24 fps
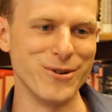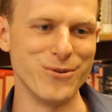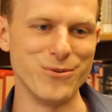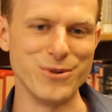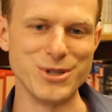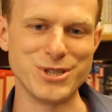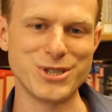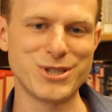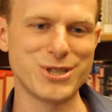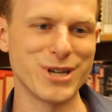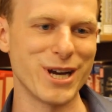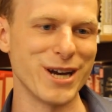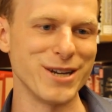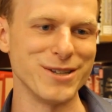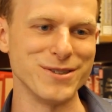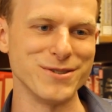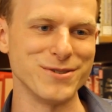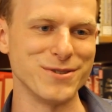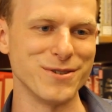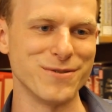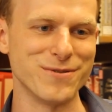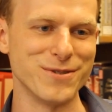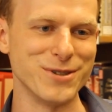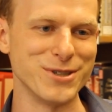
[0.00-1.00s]
which China
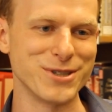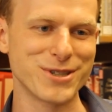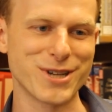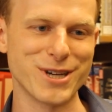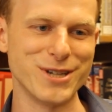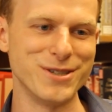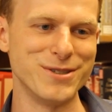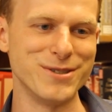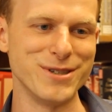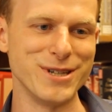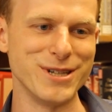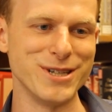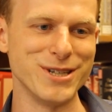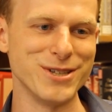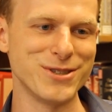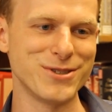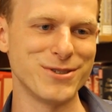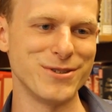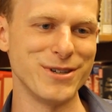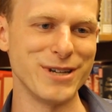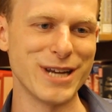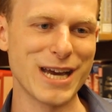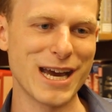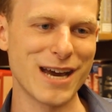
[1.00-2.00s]
is the first country in
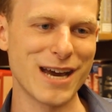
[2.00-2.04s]
history to